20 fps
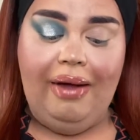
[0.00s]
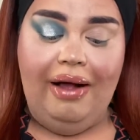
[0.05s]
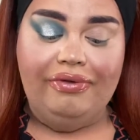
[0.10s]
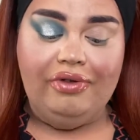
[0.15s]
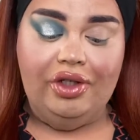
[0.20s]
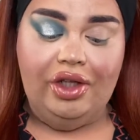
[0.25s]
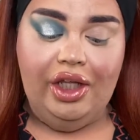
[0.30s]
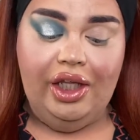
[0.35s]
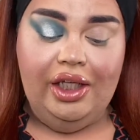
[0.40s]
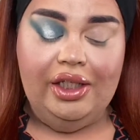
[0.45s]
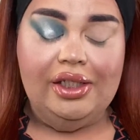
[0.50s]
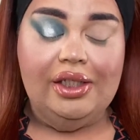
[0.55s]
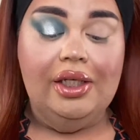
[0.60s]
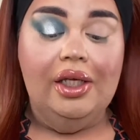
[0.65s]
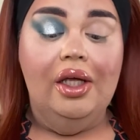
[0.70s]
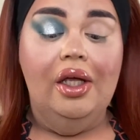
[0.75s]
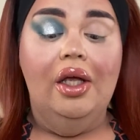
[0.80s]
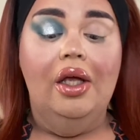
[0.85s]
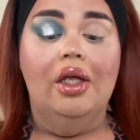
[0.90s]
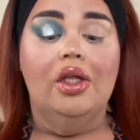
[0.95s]
after this,
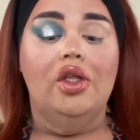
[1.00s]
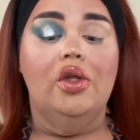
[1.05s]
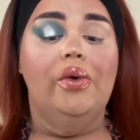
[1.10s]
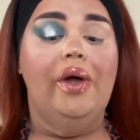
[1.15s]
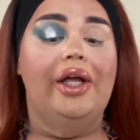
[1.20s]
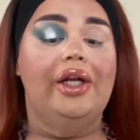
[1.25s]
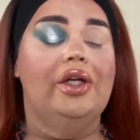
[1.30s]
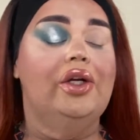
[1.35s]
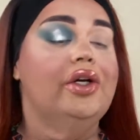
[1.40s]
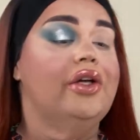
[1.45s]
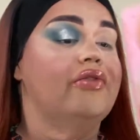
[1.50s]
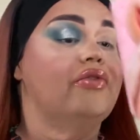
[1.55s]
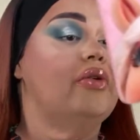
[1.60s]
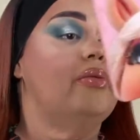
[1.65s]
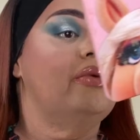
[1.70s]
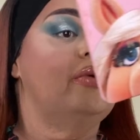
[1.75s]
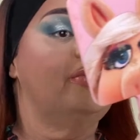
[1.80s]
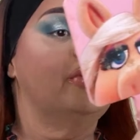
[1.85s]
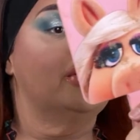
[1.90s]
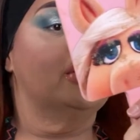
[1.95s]
you ain't looking for
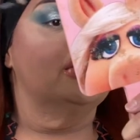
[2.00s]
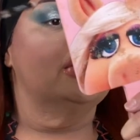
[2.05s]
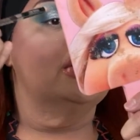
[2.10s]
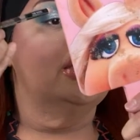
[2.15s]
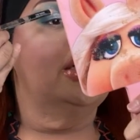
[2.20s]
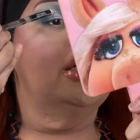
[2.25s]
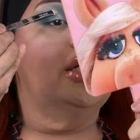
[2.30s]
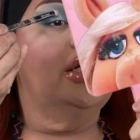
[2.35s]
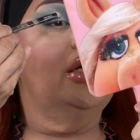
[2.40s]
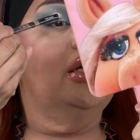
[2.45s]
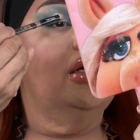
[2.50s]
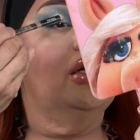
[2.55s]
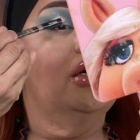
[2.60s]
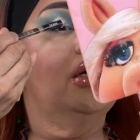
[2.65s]
me because, honey,